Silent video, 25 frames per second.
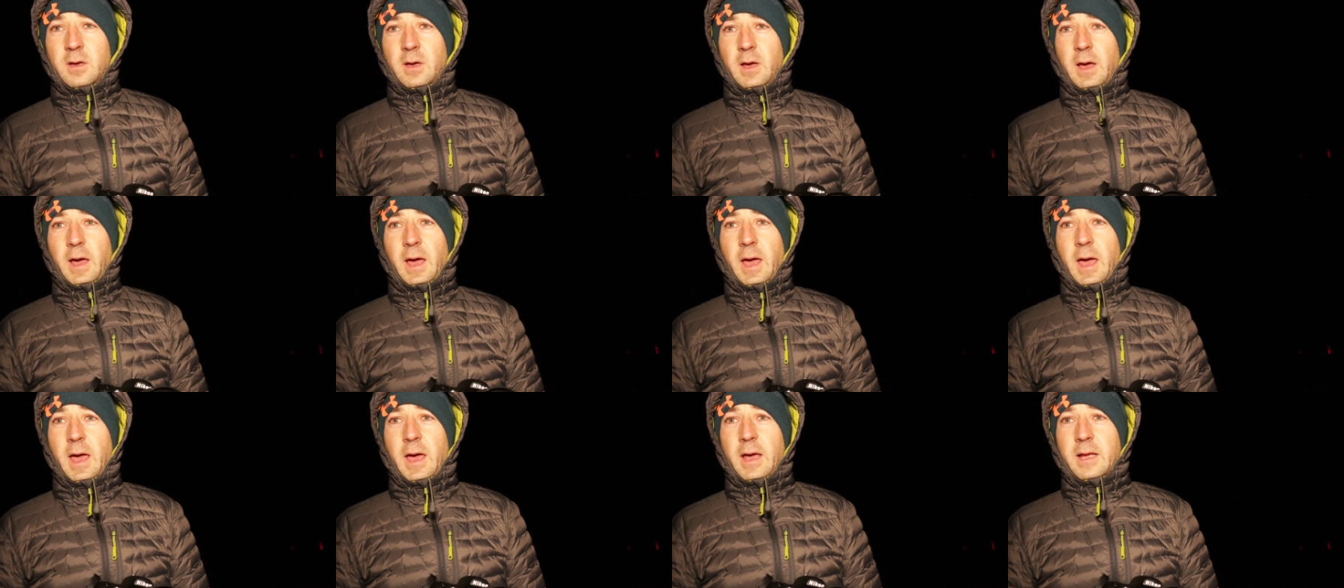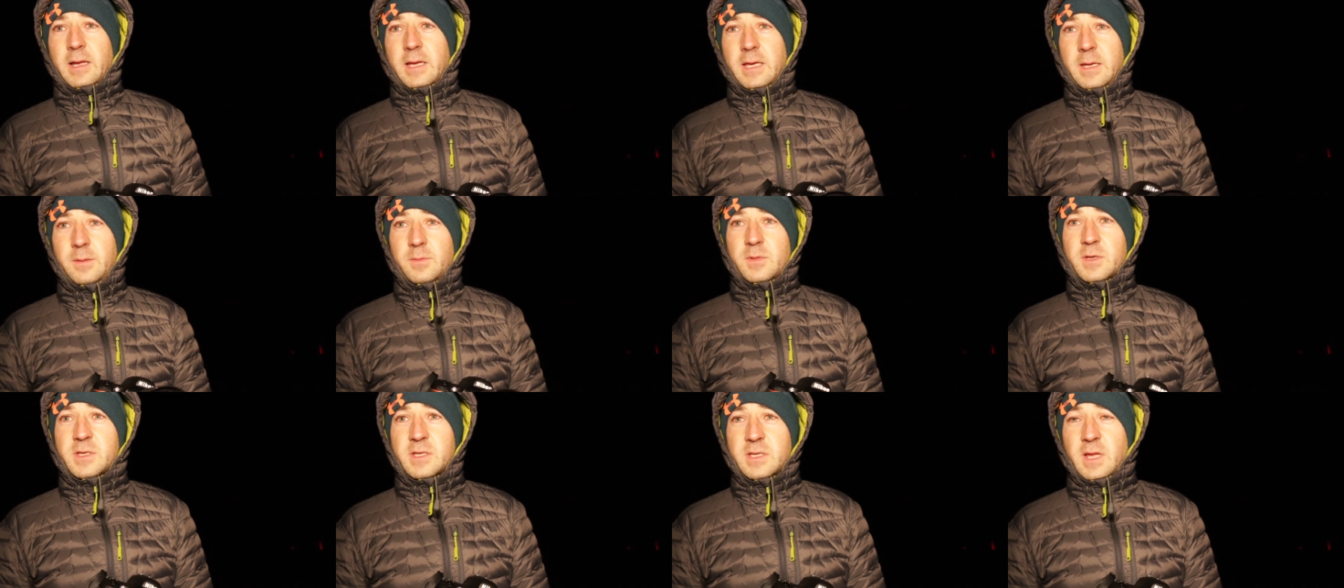and
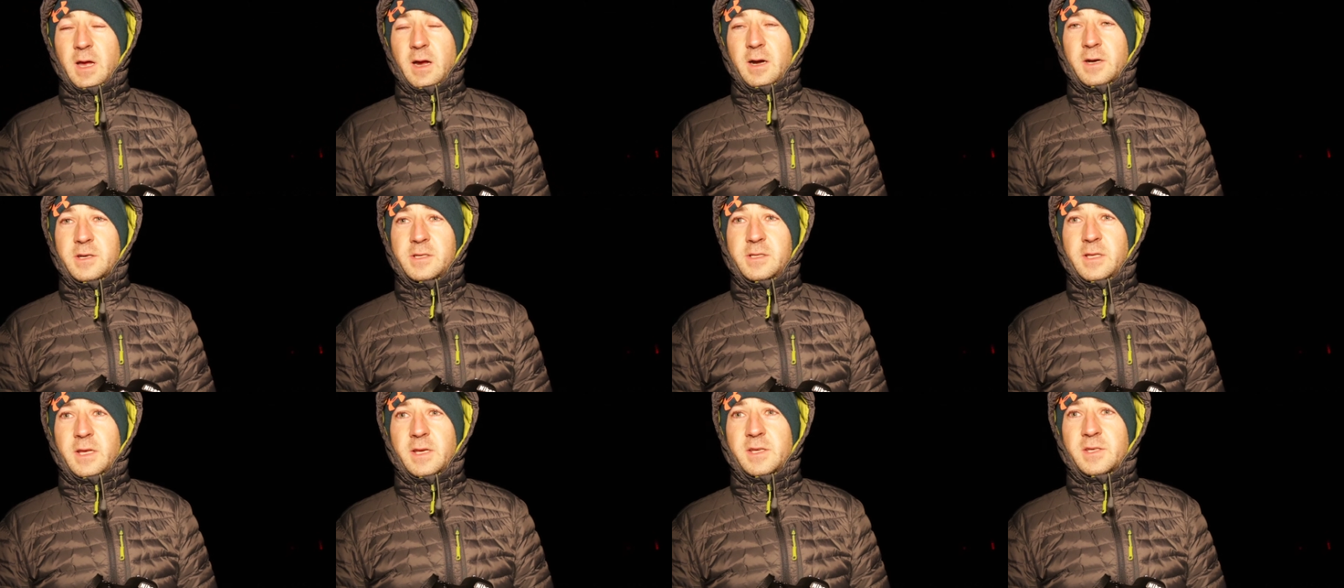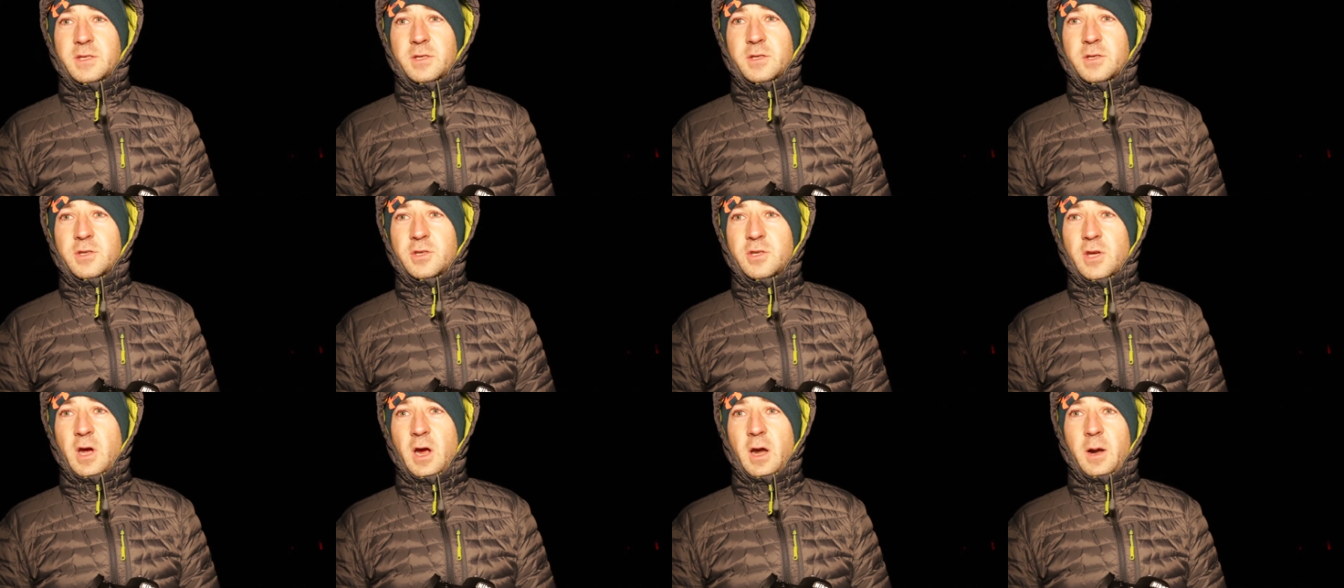keep the stars nice and
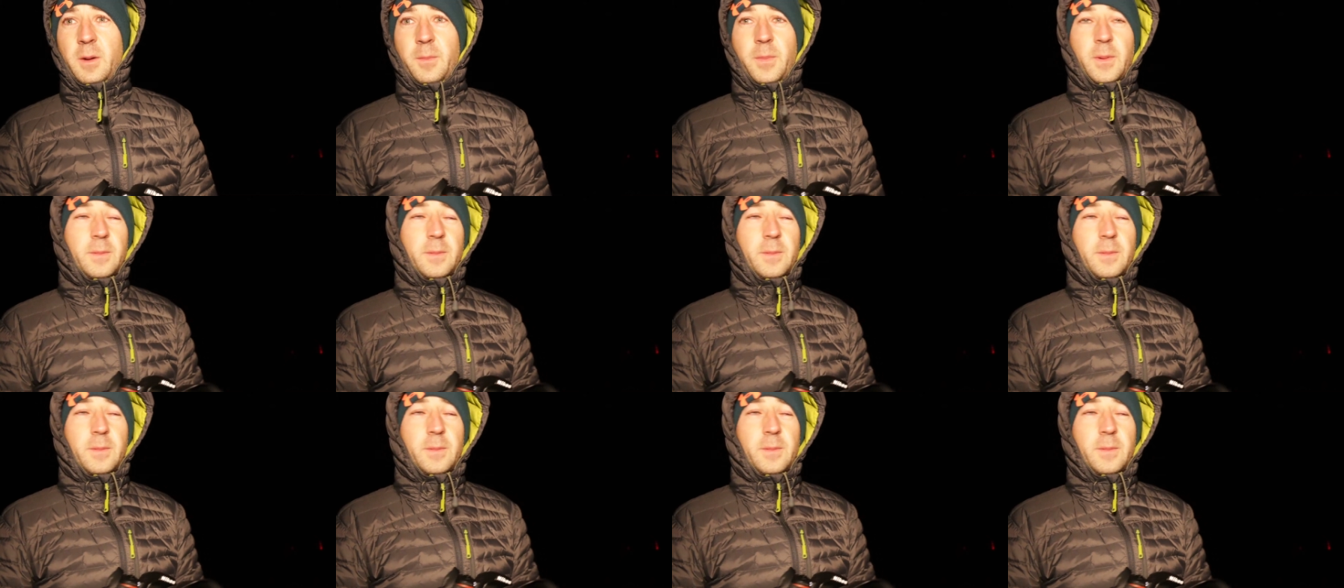sharp,